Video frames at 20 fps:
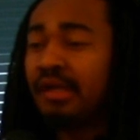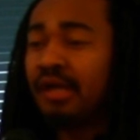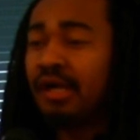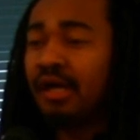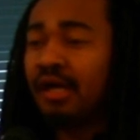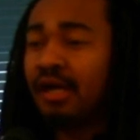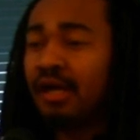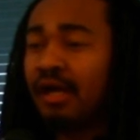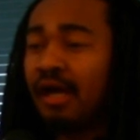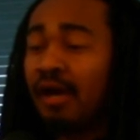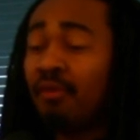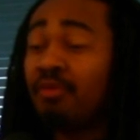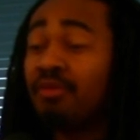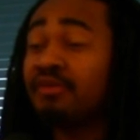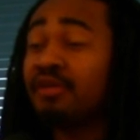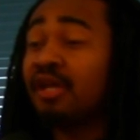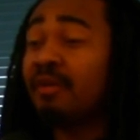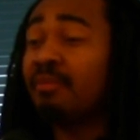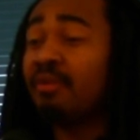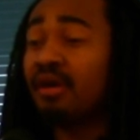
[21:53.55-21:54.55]
I
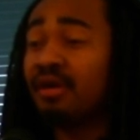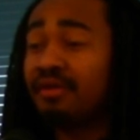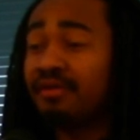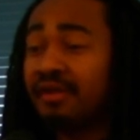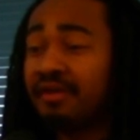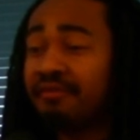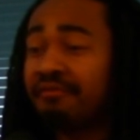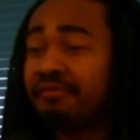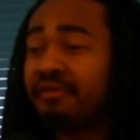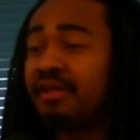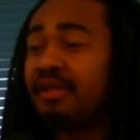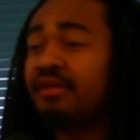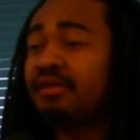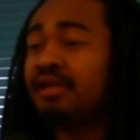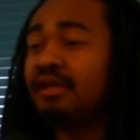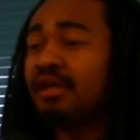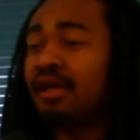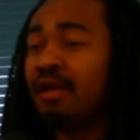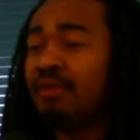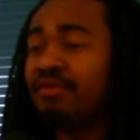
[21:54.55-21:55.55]
was not a part of that event.
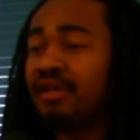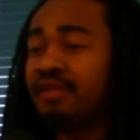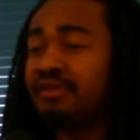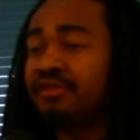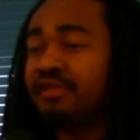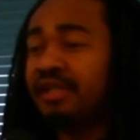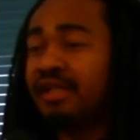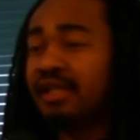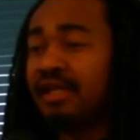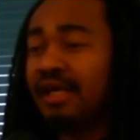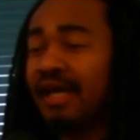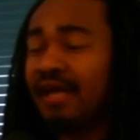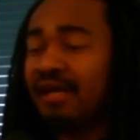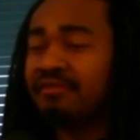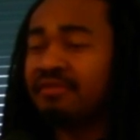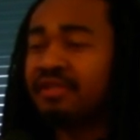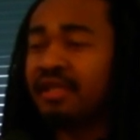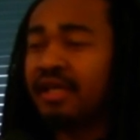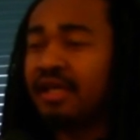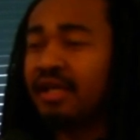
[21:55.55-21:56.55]
I was actually out
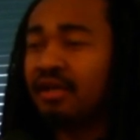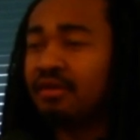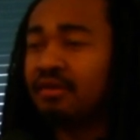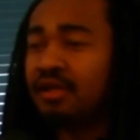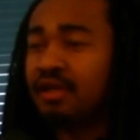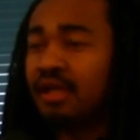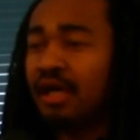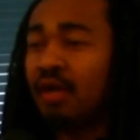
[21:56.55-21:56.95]
of town.